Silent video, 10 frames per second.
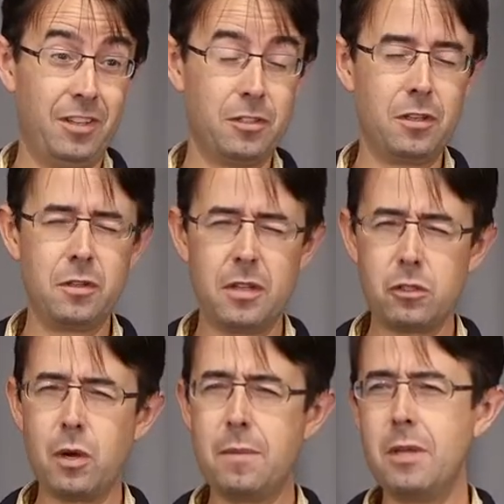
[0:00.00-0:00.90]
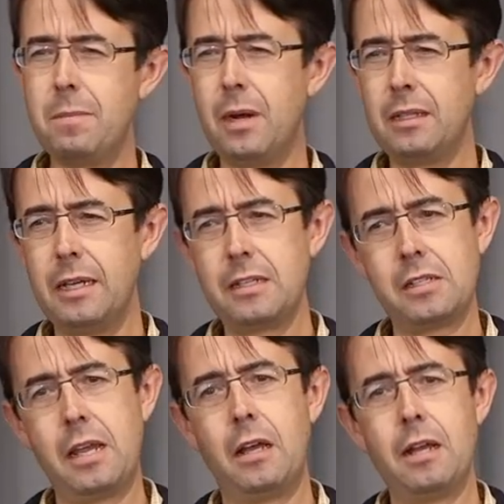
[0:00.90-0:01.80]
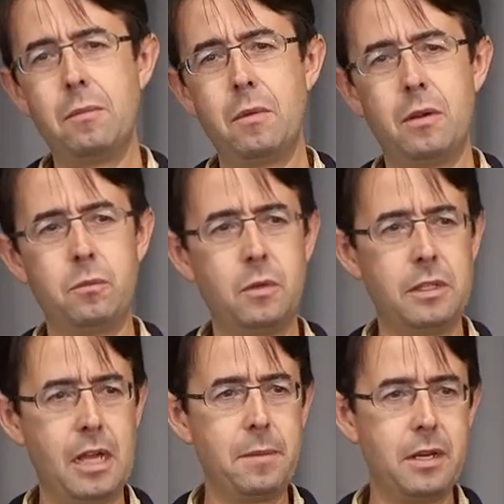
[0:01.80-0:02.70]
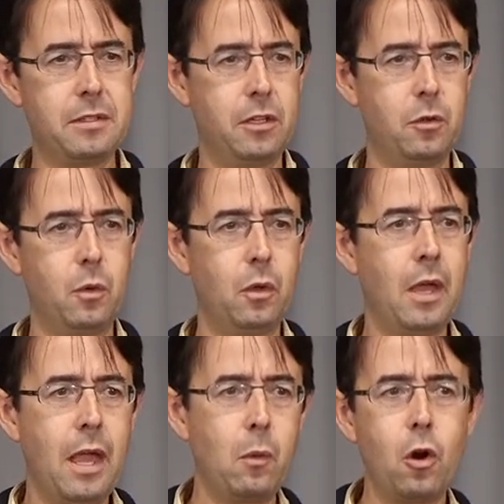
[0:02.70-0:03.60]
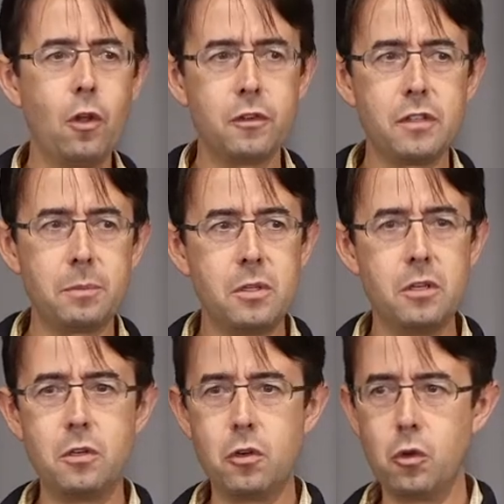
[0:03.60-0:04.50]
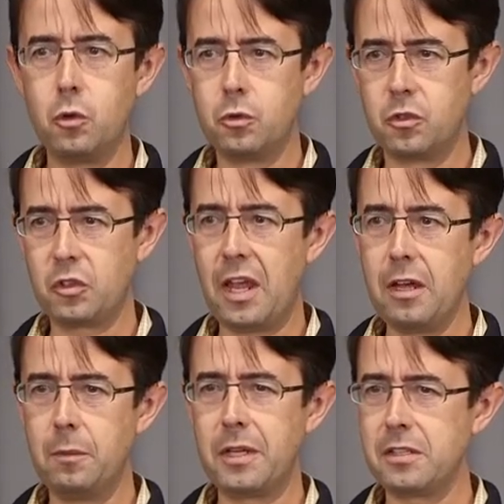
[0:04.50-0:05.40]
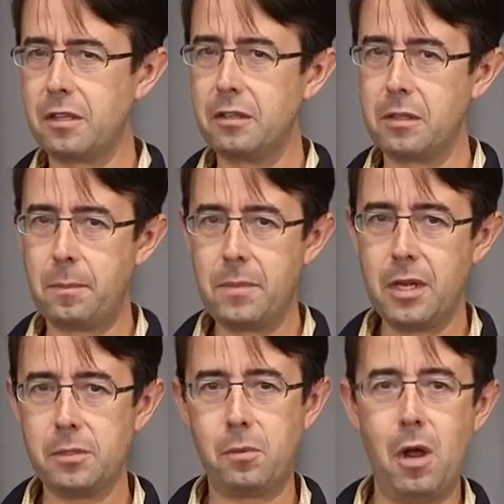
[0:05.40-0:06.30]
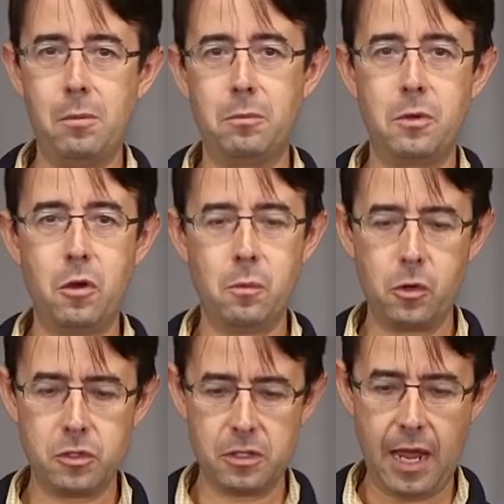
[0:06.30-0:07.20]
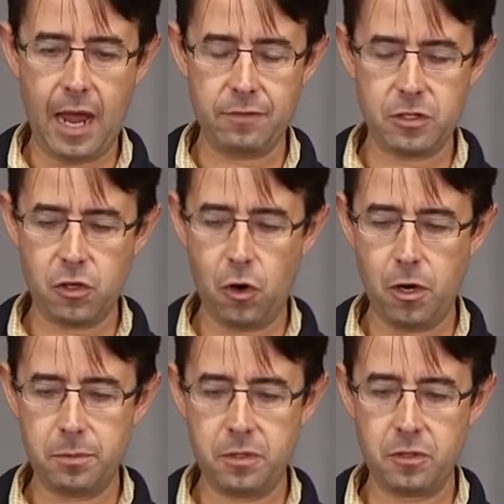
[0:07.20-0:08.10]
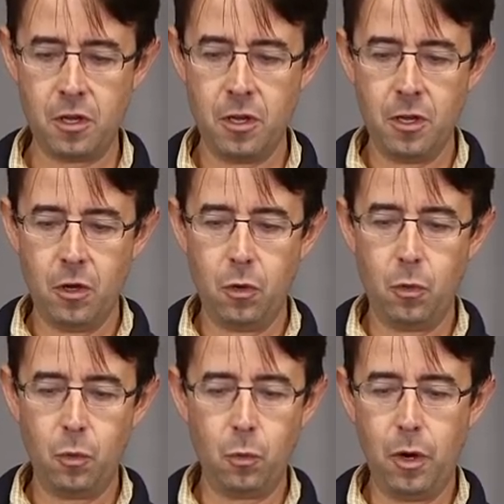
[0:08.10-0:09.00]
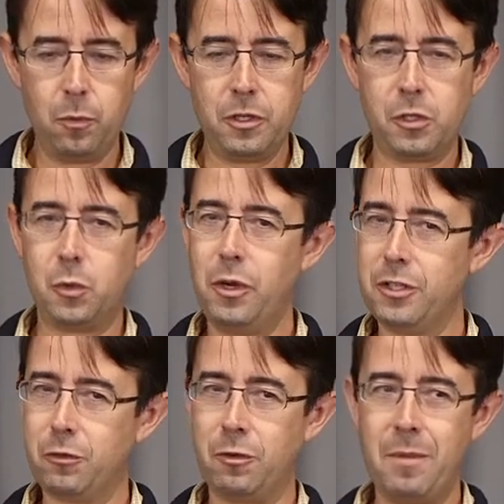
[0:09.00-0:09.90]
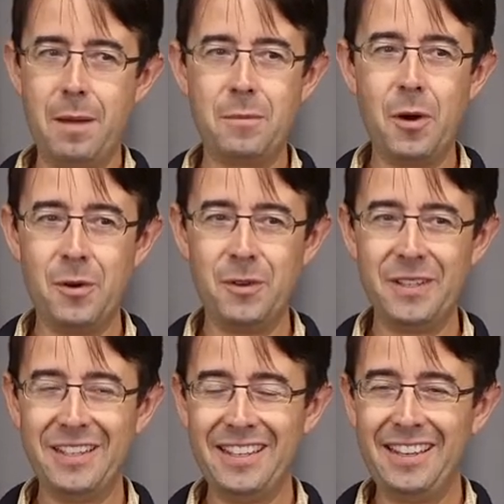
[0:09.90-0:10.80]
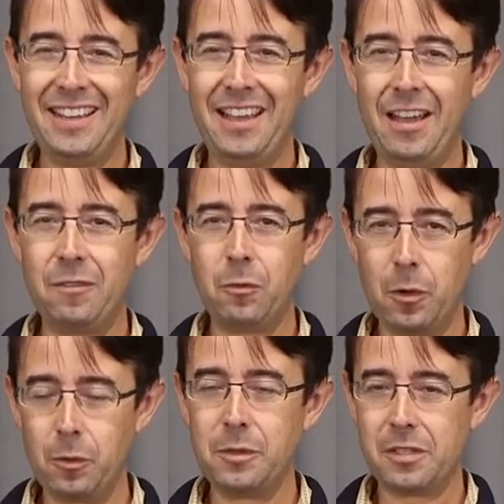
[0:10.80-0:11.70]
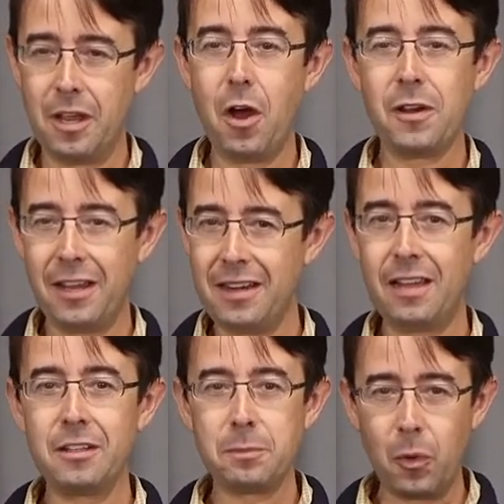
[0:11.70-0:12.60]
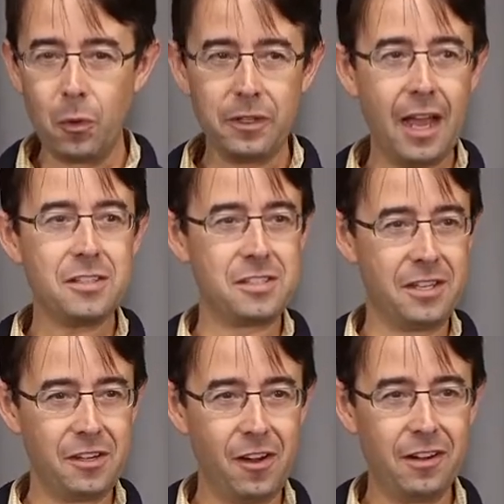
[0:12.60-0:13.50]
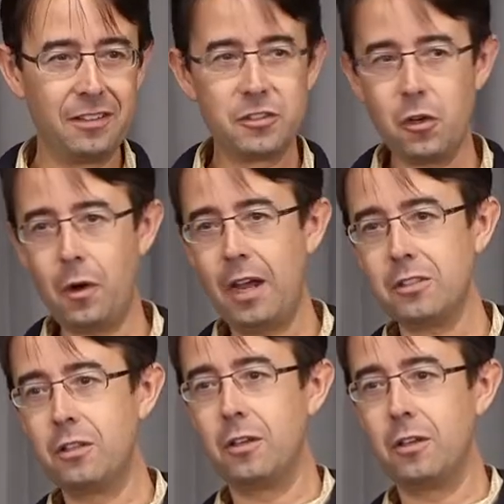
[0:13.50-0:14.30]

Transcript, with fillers: So that's what I mean by like scale. I didn't uh, really come in and tell you all what are all the steps you need to do to scale because I think the biggest problem we mostly have as startups is when we switch from that mode and where we say, okay, now let's pour gasoline on it. Let's go ask